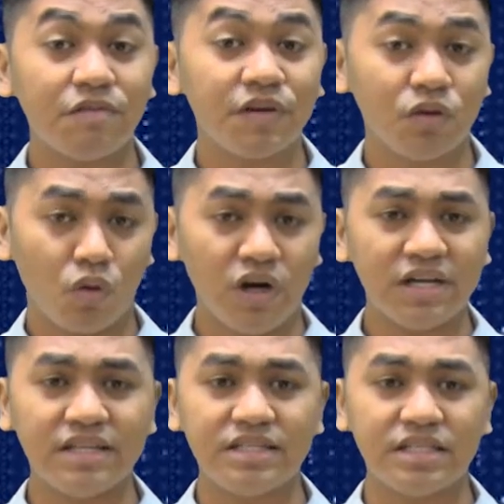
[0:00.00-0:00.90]
of an
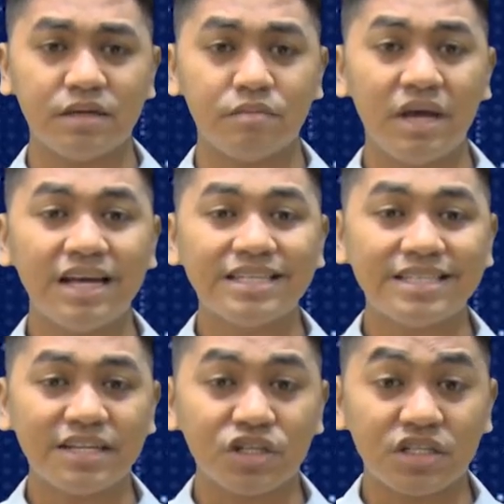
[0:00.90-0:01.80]
organism
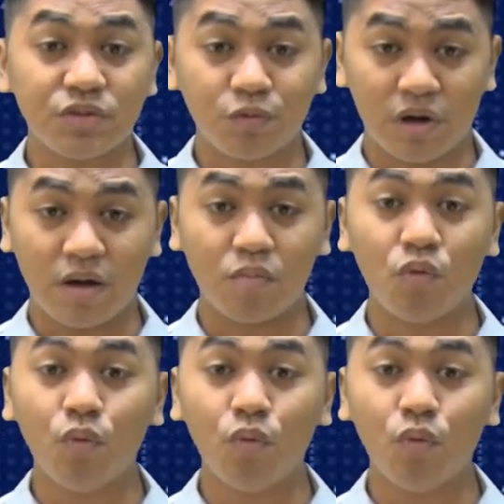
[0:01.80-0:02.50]
such as from